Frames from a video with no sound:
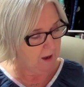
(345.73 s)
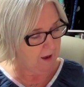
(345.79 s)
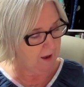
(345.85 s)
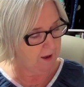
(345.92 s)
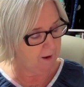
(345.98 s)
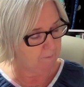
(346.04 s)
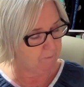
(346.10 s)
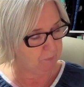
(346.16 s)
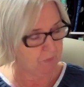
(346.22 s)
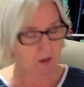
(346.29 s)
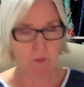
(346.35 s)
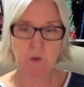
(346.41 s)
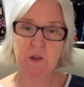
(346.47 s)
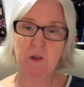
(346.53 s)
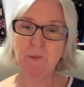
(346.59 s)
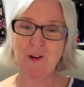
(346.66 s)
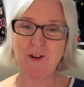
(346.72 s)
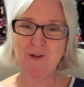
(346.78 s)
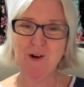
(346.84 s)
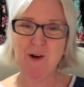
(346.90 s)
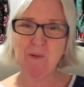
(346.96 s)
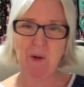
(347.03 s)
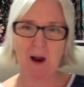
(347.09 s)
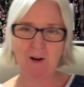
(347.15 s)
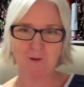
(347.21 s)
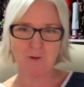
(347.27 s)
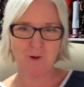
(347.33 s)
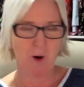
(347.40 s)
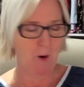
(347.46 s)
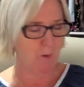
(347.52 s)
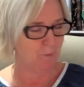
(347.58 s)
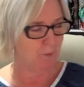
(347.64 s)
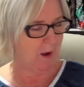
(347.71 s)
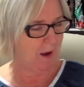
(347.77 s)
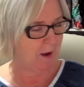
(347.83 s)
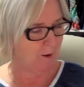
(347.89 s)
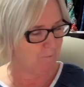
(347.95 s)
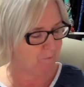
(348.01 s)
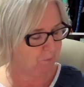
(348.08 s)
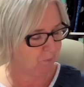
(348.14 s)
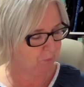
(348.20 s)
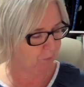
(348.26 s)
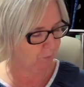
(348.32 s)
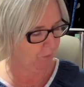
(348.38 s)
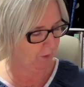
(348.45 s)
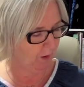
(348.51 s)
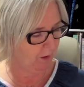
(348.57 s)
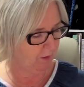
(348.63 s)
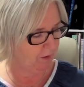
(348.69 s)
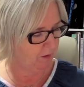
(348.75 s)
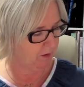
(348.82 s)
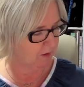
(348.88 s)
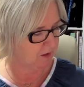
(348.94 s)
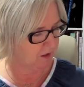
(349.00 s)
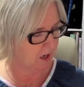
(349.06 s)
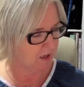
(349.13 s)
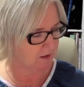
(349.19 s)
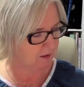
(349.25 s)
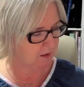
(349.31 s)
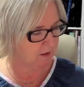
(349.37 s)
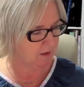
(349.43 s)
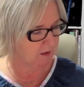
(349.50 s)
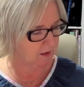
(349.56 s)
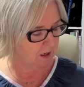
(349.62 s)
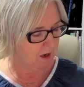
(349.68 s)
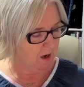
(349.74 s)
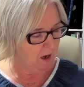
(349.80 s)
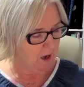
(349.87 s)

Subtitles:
That was some of the feedback from the testers.